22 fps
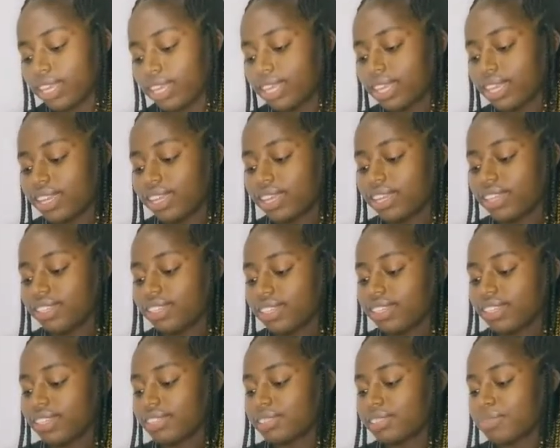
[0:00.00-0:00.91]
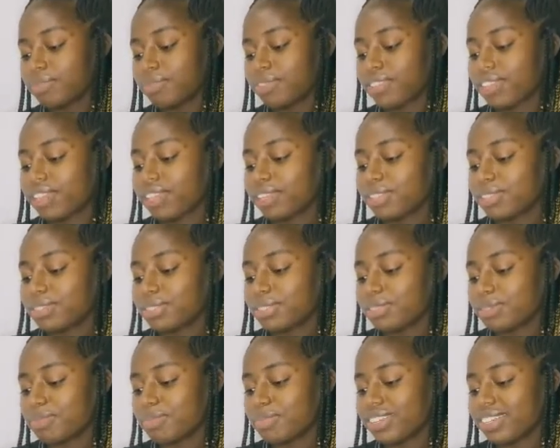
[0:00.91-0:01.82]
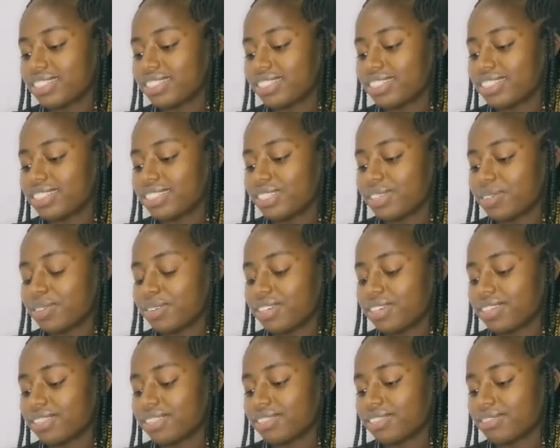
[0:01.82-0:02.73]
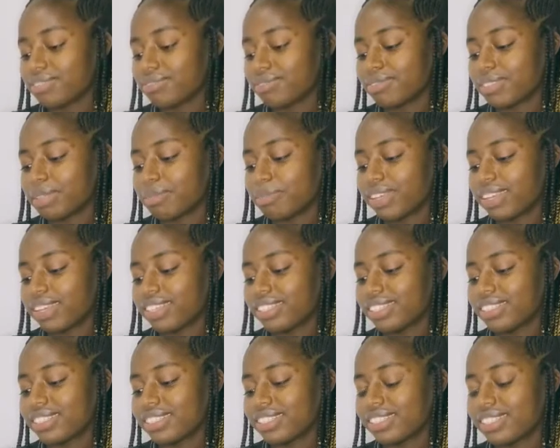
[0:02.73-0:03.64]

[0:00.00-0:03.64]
And thank you so much. You are the best.